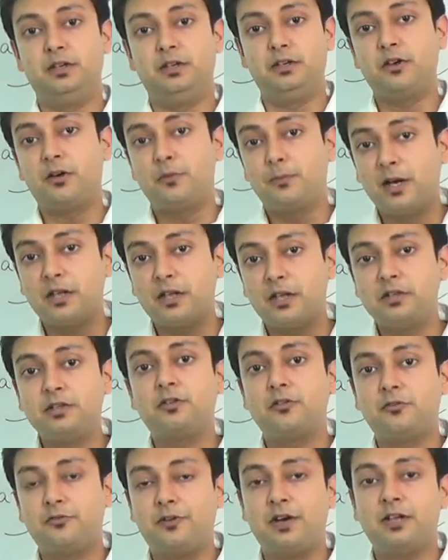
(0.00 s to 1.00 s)
Your mother
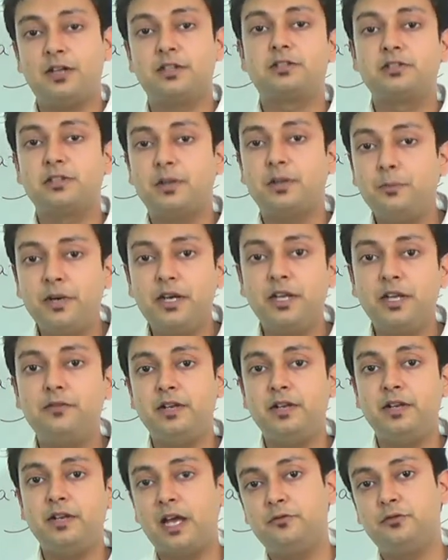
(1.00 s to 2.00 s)
or father, somebody
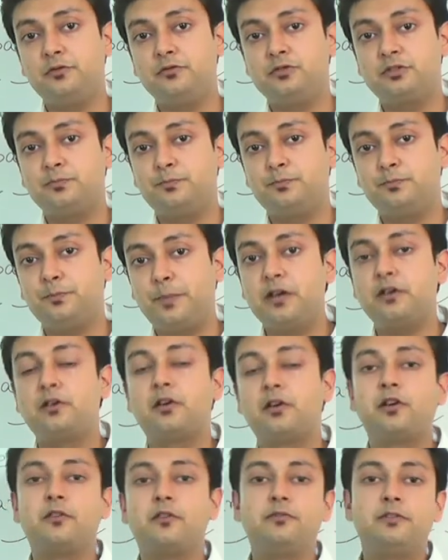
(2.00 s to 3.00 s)
have to spend a
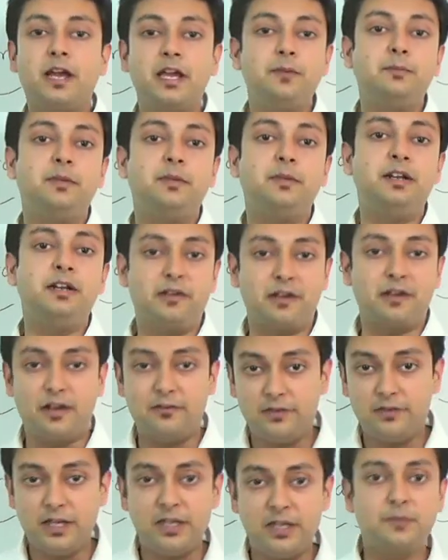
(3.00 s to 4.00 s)
lot of time in
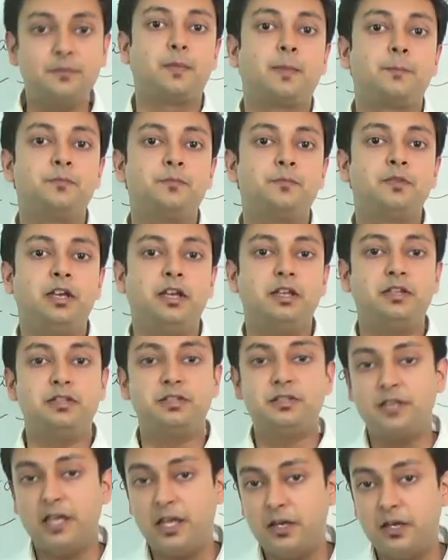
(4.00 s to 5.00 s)
traveling, in
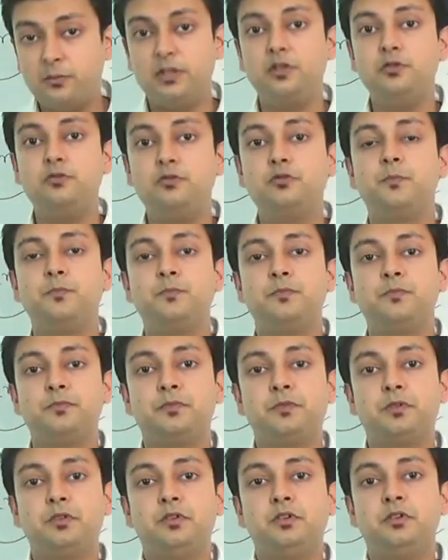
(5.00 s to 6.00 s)
staying with you.
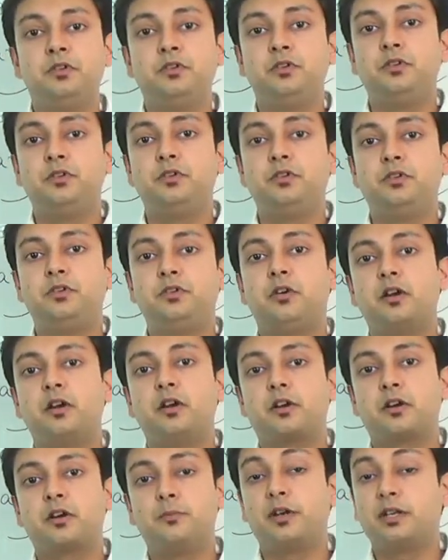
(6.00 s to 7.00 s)

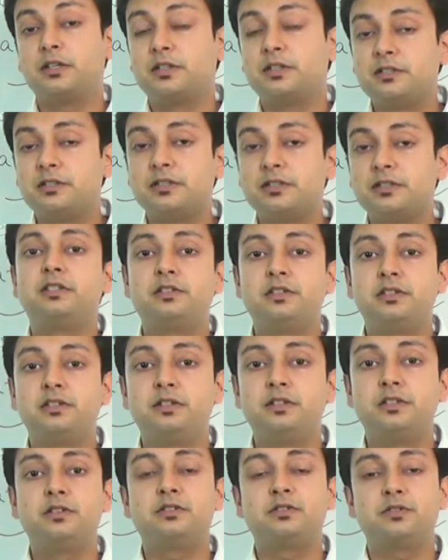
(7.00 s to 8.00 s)
Your brothers and
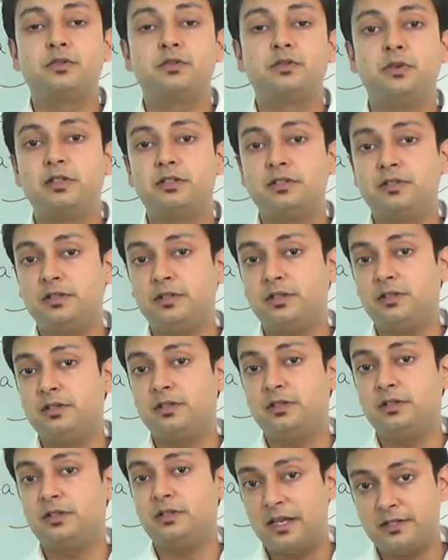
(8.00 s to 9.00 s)
sisters will
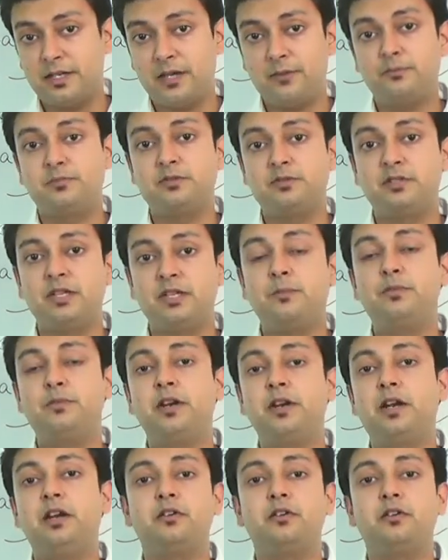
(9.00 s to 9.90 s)
stay separate.